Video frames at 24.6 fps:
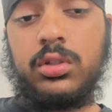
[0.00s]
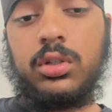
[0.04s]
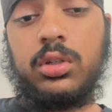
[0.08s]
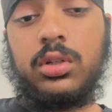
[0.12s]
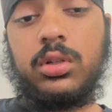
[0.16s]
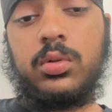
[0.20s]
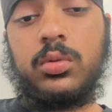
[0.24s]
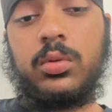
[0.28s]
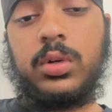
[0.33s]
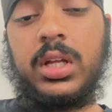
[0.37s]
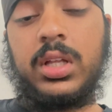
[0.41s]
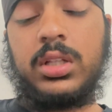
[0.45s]

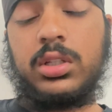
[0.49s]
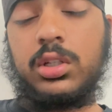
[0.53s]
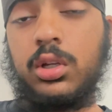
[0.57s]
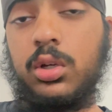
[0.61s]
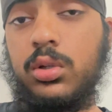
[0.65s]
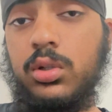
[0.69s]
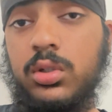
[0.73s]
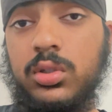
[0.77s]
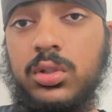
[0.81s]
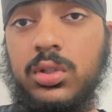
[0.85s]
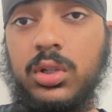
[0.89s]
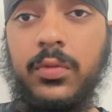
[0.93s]
So,
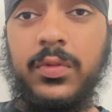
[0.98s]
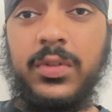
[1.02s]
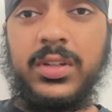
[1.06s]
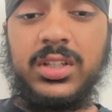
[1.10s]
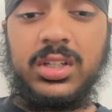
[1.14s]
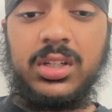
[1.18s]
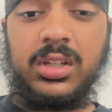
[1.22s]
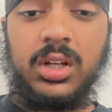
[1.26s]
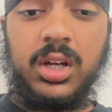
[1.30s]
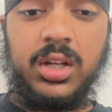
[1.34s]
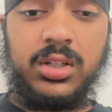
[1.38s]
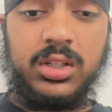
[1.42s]
Antonio Silva is a
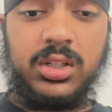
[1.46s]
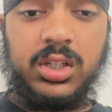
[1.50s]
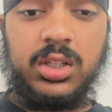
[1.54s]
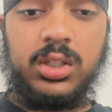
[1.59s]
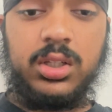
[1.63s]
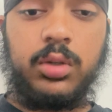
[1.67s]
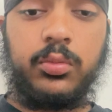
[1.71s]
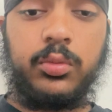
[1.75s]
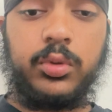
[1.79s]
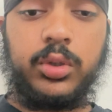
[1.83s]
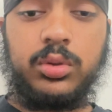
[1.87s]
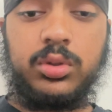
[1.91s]

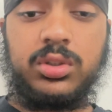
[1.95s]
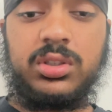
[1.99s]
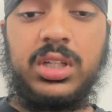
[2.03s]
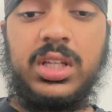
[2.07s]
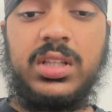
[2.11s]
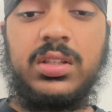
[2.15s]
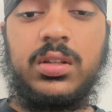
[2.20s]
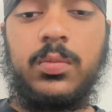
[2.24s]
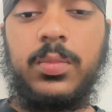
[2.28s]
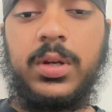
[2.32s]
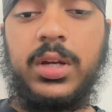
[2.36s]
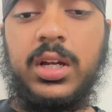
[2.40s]
19-year-old
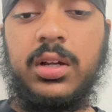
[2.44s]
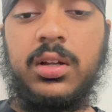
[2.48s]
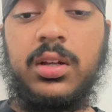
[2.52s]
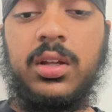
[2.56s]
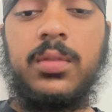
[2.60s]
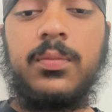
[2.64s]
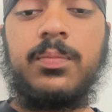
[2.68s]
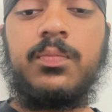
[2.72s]
centre-back,